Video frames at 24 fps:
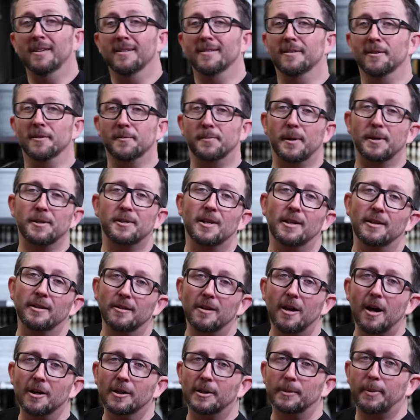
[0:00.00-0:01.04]
So especially on the
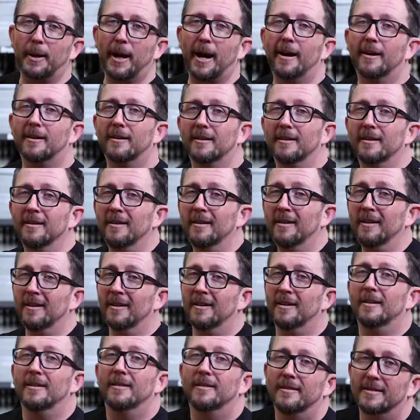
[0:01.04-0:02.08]
longer pattern,
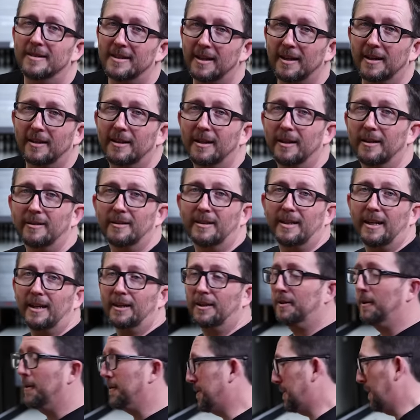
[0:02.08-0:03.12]
say you're
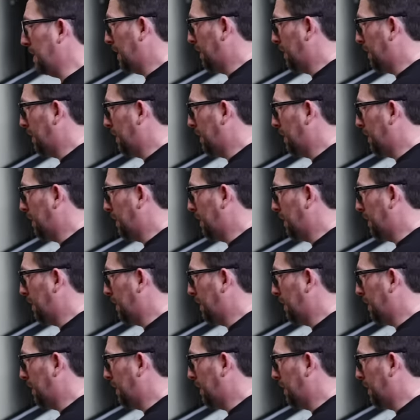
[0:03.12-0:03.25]
getting close to